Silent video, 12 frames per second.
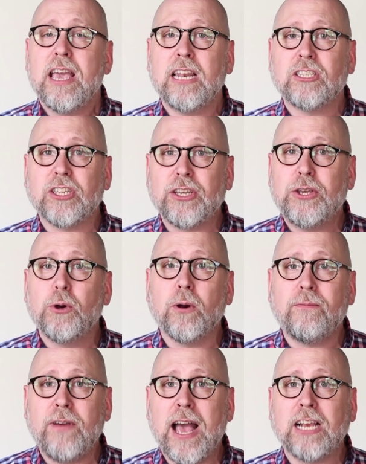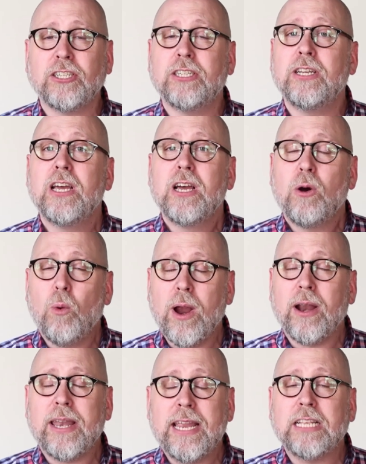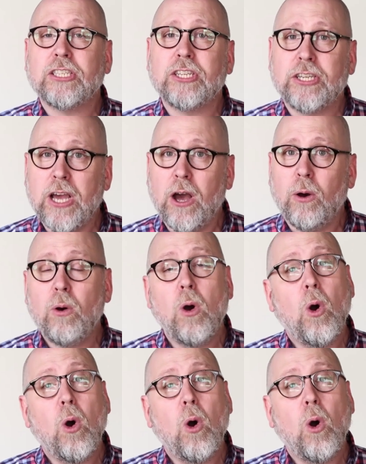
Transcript: in a secure fashion where it needs to go,